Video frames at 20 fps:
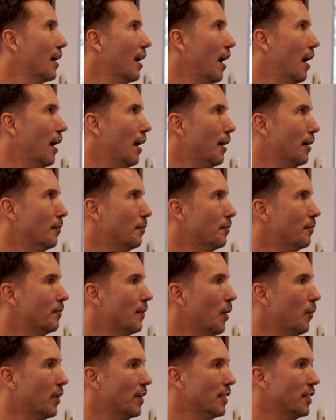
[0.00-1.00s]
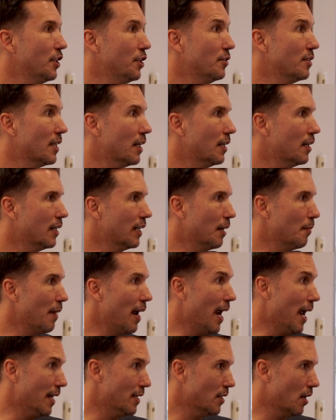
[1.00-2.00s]
I wanted to use it and get my
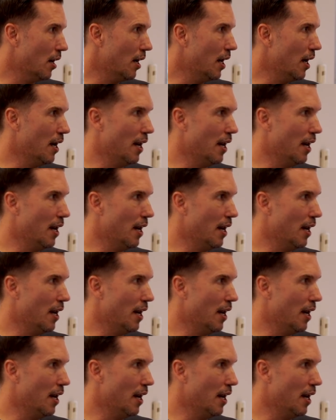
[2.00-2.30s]
hands on it.